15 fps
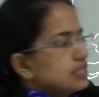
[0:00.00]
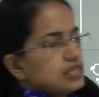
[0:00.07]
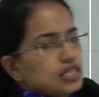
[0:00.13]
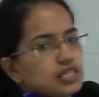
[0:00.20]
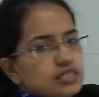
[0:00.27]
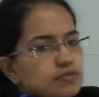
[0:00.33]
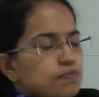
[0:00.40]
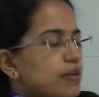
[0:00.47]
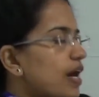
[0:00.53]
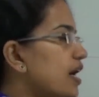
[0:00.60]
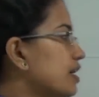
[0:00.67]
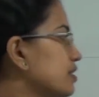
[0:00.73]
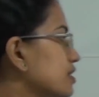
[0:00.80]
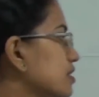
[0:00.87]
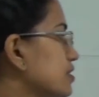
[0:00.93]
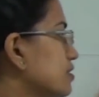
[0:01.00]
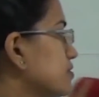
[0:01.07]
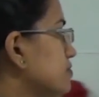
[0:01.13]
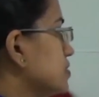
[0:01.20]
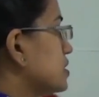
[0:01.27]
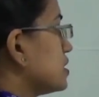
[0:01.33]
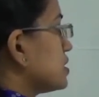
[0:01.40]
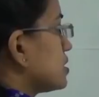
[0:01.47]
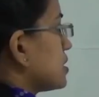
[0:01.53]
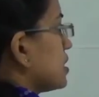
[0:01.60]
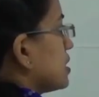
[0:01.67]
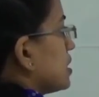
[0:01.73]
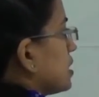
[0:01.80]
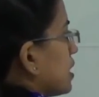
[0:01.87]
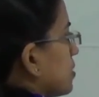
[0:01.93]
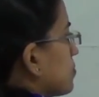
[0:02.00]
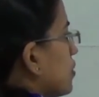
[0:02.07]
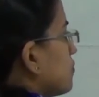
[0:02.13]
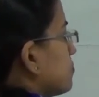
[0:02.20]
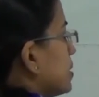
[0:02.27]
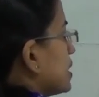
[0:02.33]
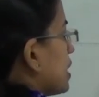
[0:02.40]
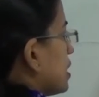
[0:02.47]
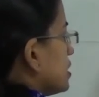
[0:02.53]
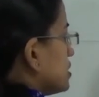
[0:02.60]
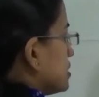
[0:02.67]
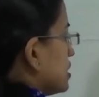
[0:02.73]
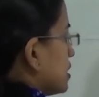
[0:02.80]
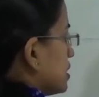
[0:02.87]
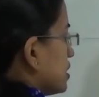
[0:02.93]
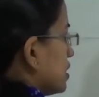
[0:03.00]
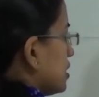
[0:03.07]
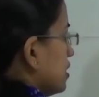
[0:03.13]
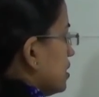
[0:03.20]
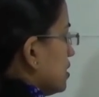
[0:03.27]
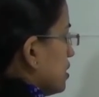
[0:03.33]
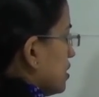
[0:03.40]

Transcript: cheese plant, which is in the name of Banas Dairy,